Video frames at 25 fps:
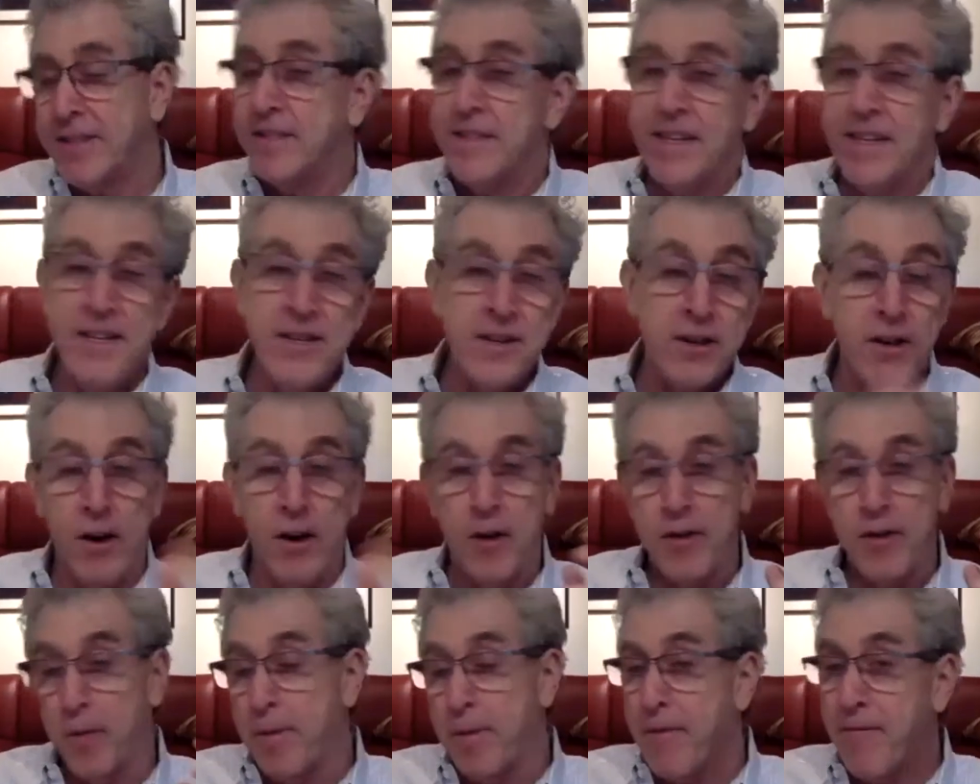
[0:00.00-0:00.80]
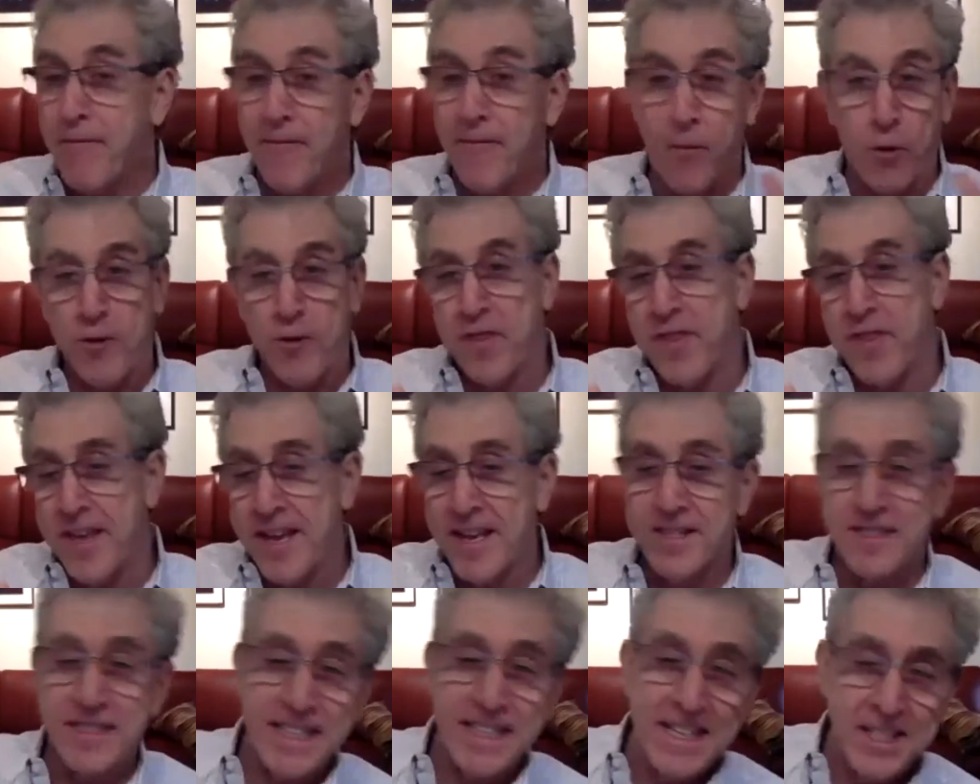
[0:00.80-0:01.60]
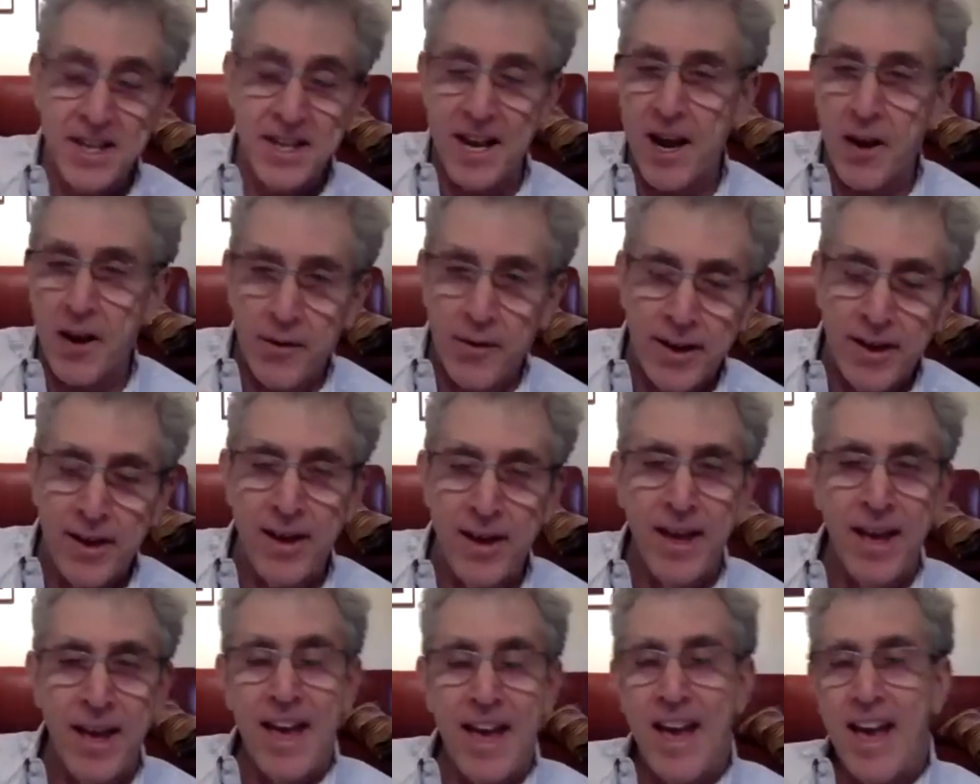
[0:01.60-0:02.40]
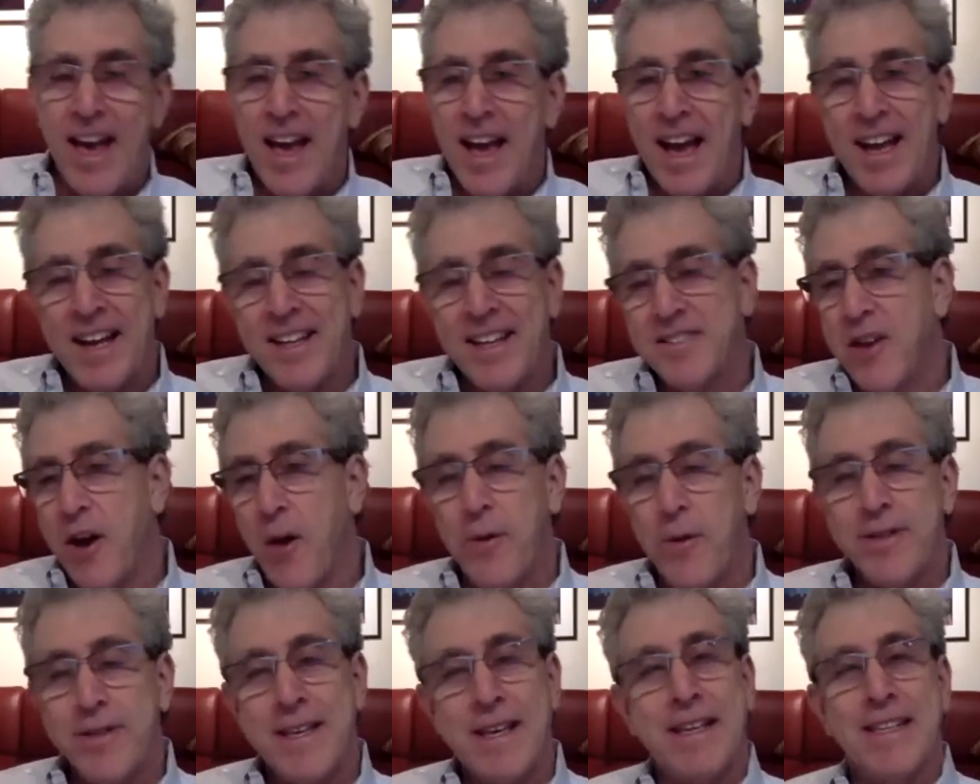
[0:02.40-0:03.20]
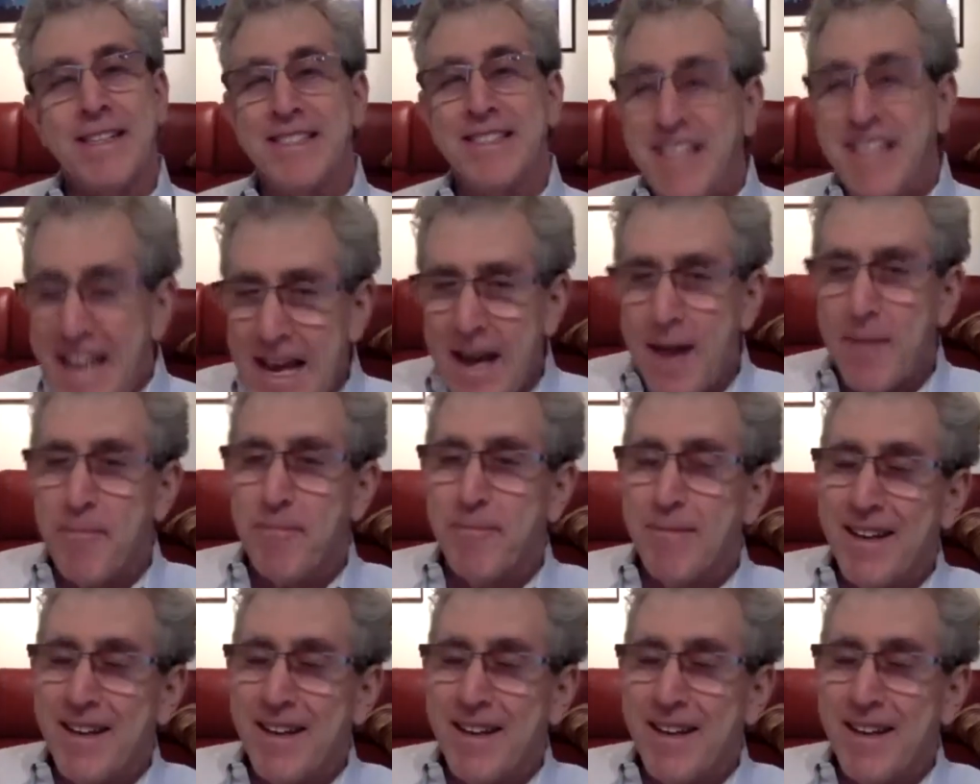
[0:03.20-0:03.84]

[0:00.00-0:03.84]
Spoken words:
and then you go, there'll be 4 things in each area, and it's always like, damn,